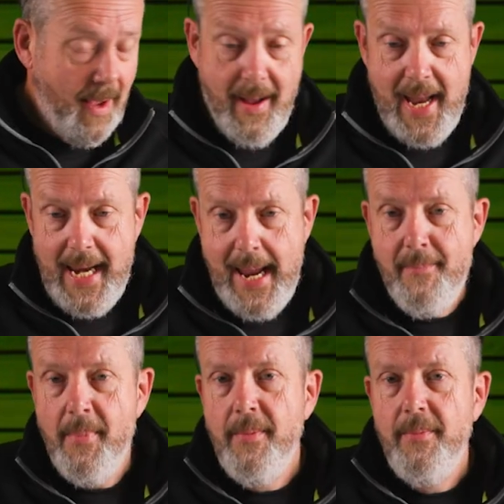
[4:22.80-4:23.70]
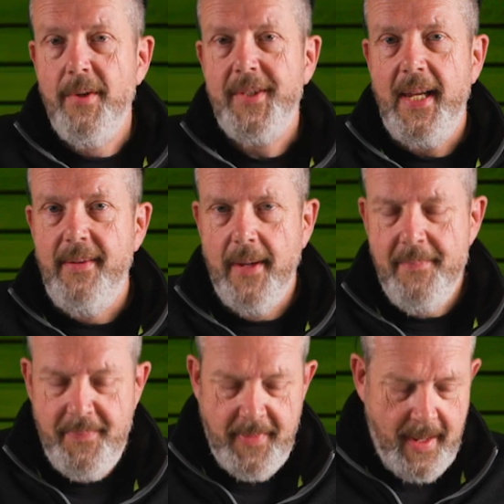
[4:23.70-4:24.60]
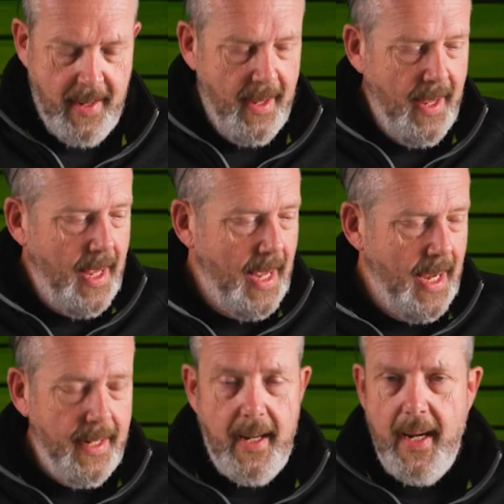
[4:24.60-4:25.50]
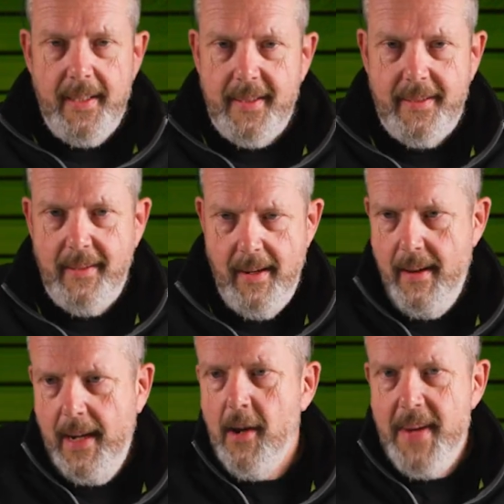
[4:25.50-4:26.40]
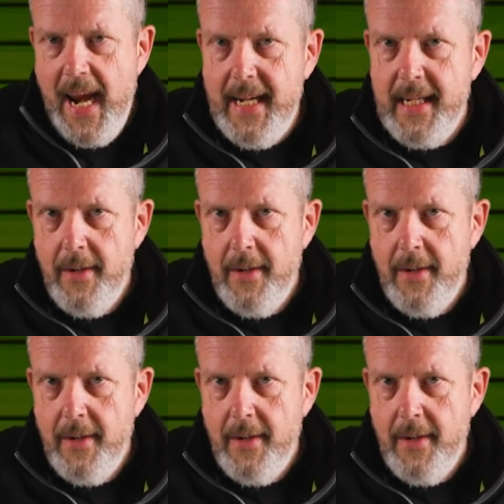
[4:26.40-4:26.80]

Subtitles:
IEM receiver. And it can be any